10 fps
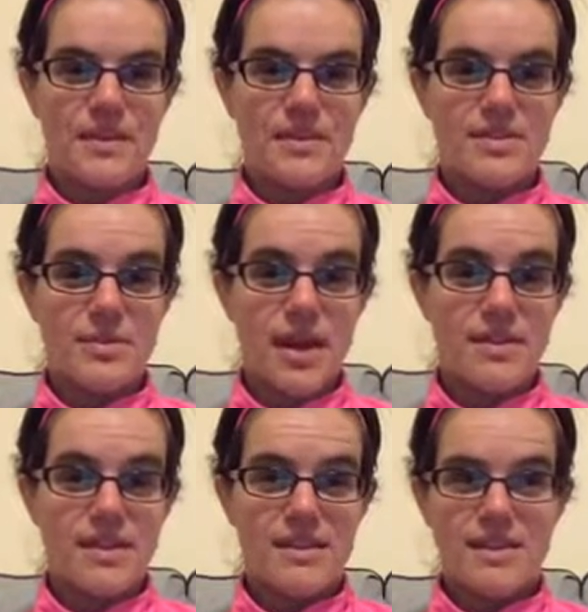so
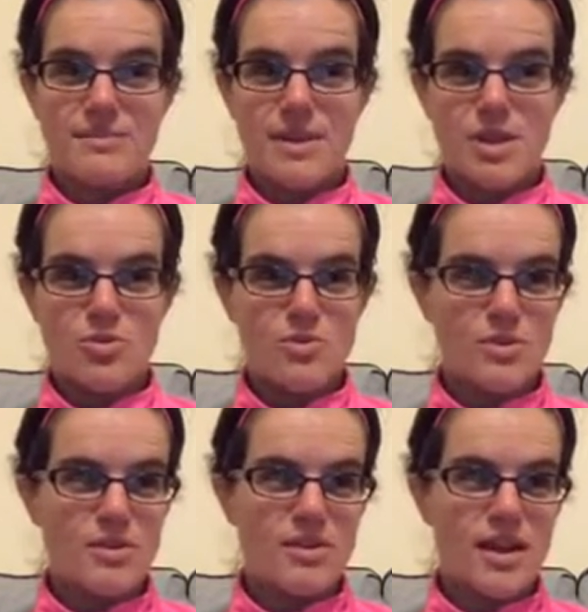I think that's
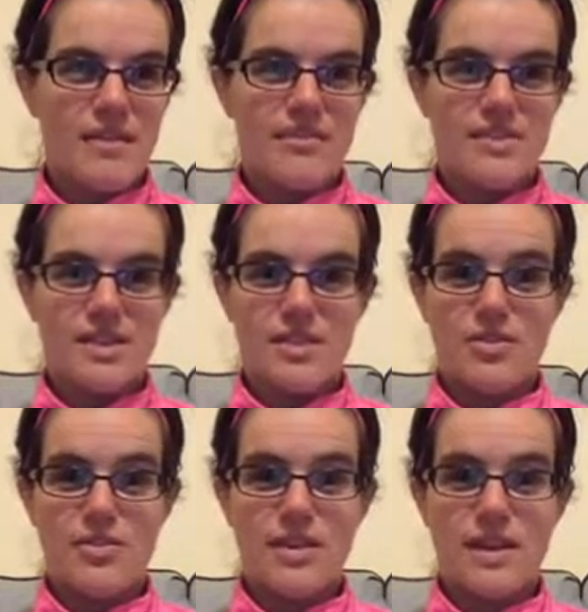measurable. I would say
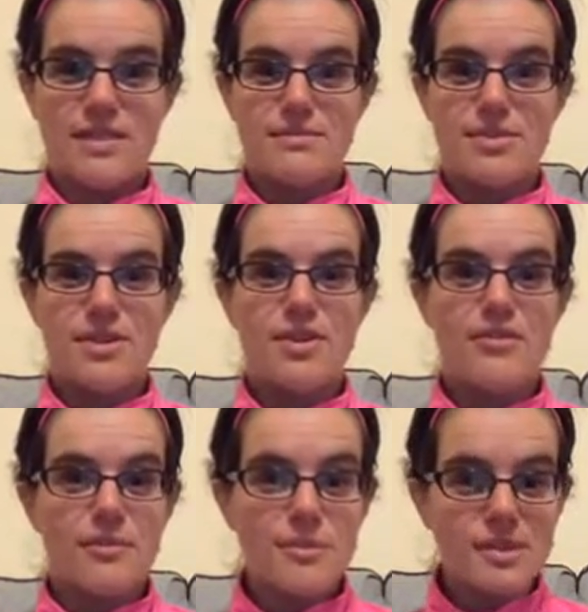30 days. I'm starting
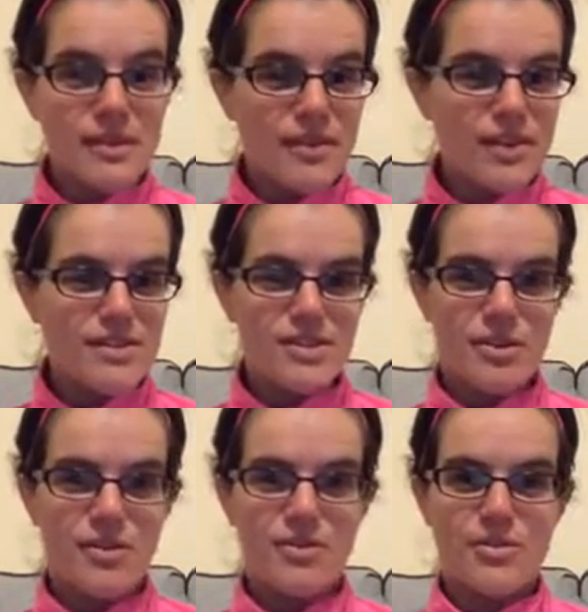November 7th,
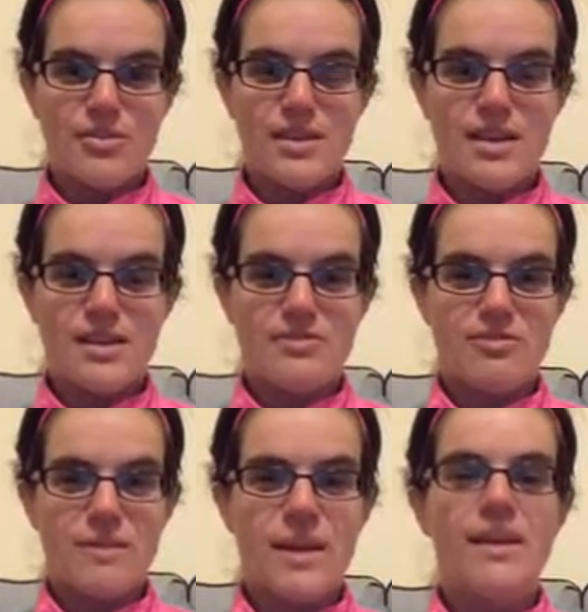so 30 days
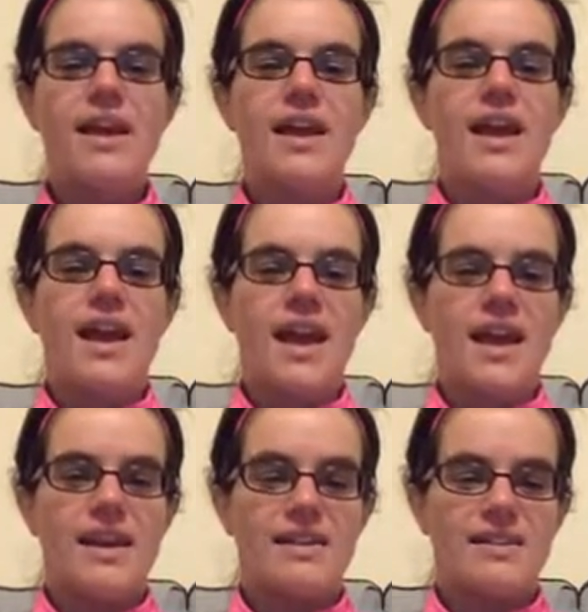from then.
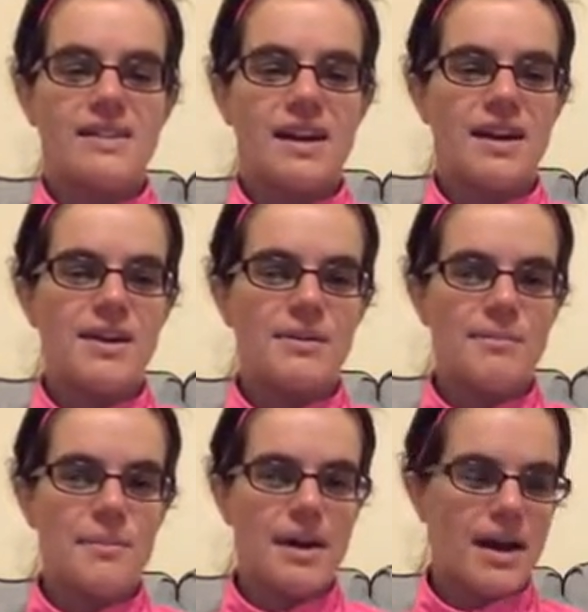And
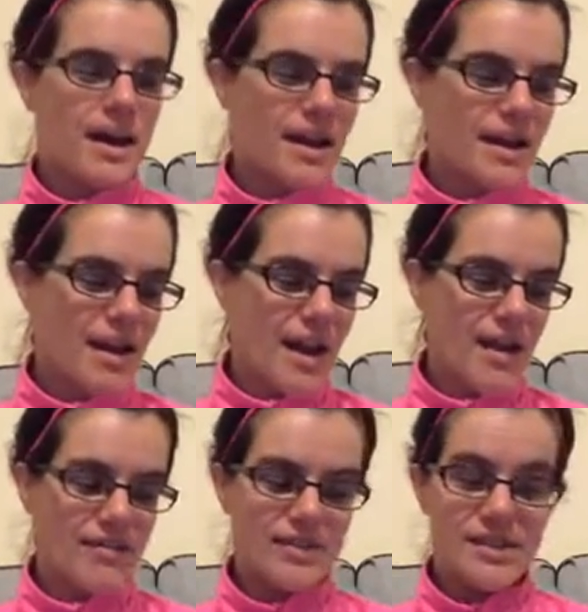I
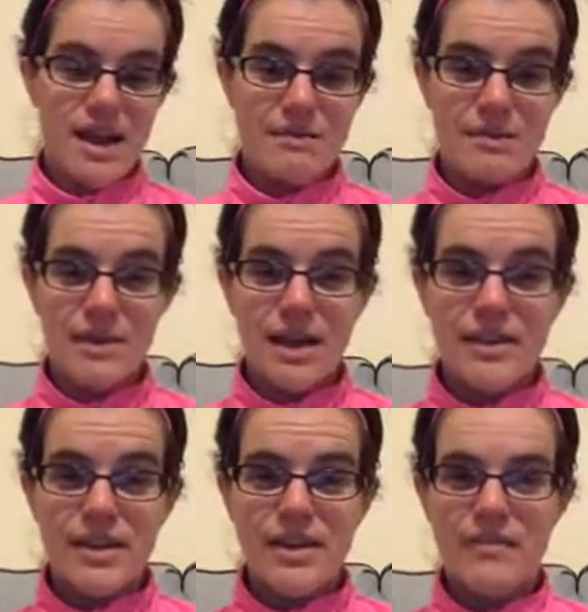have a time limit
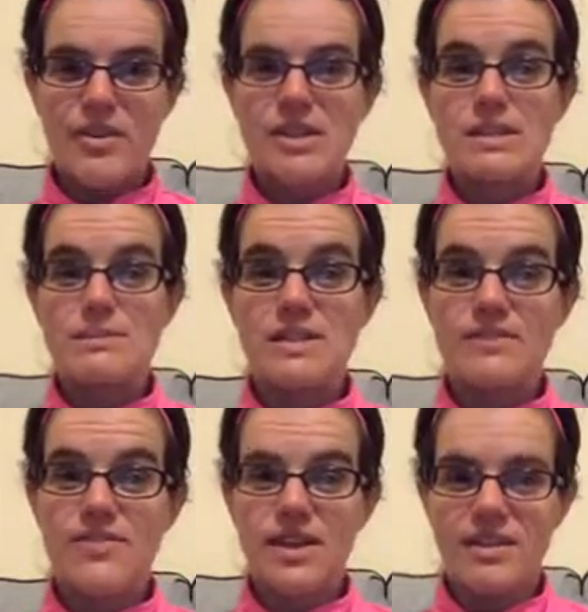on there. I'm very
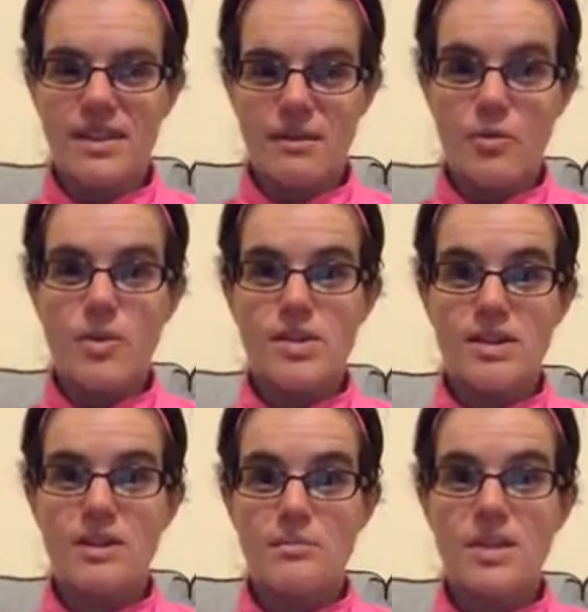specific that I'm going
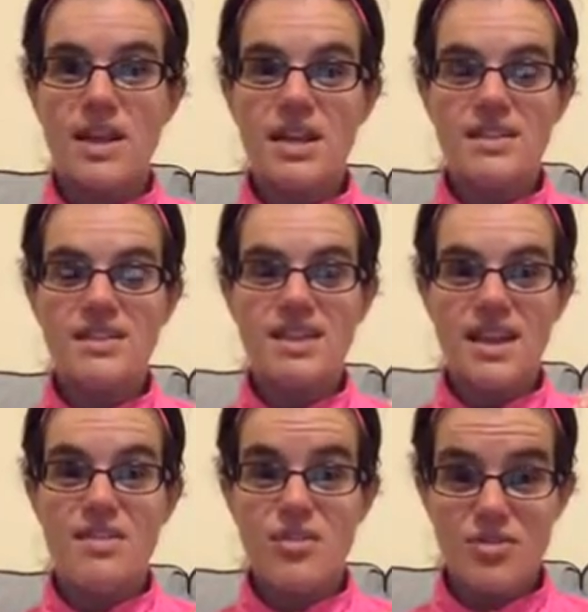to complete it
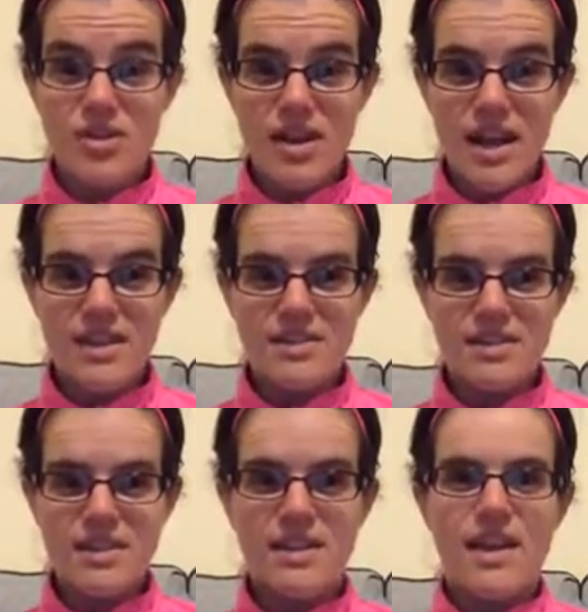in 30
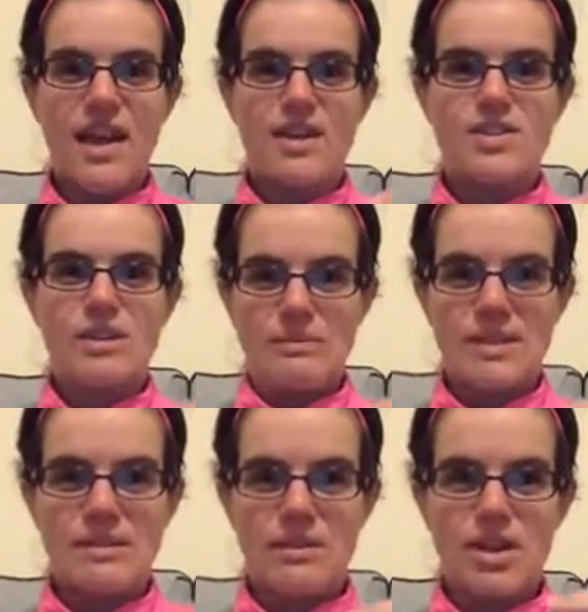days. And so that
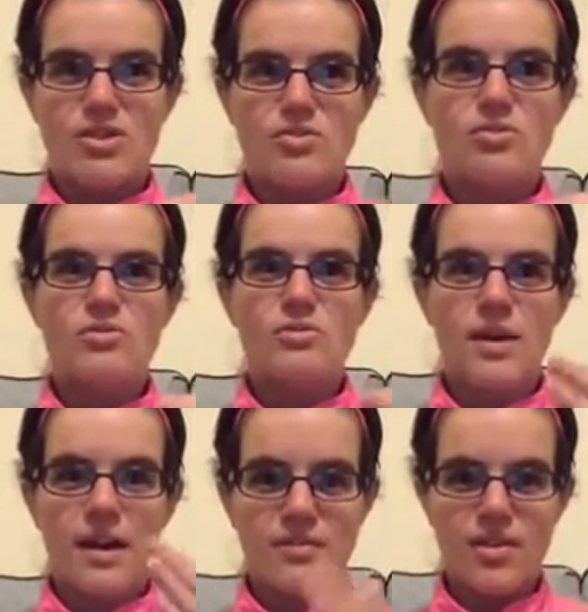means I'm going to
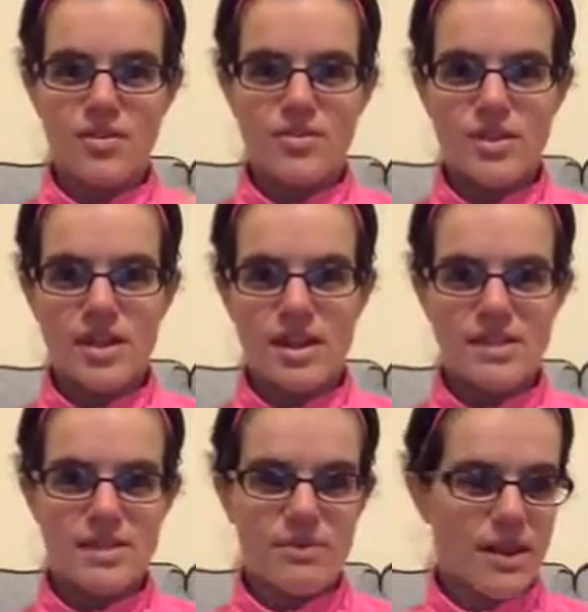do every 30
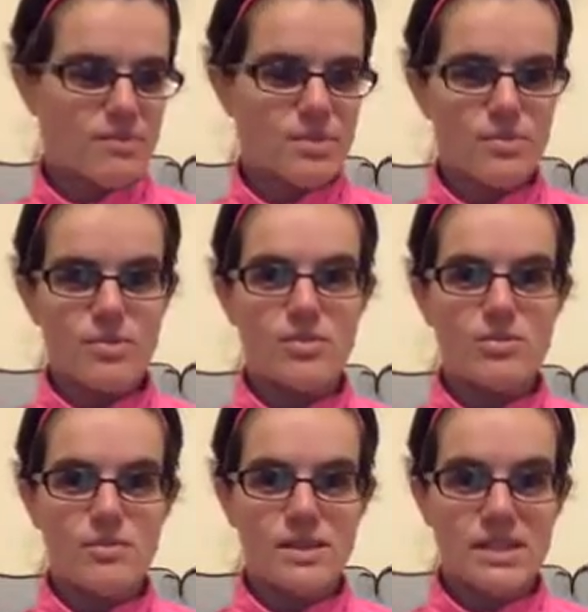days the way I'm supposed
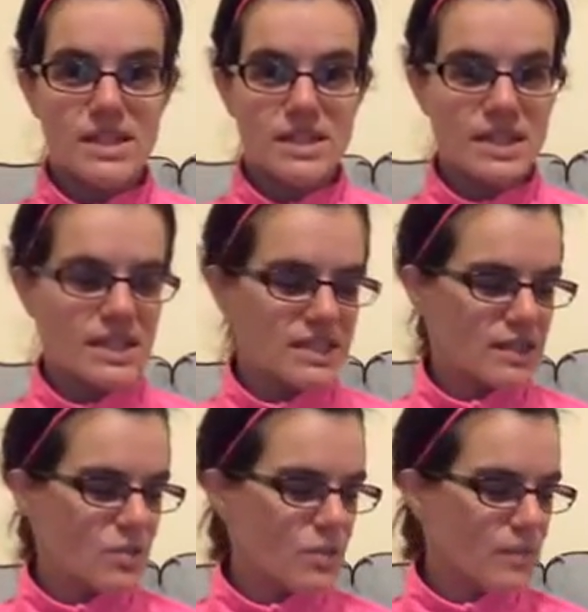to. I'm going to stick to that
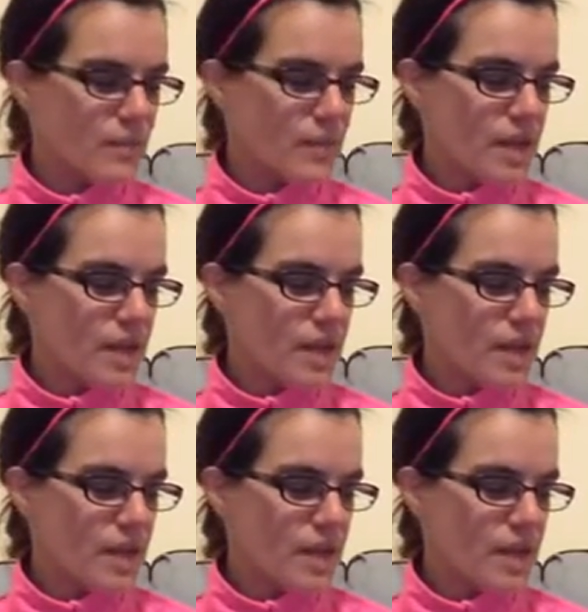schedule.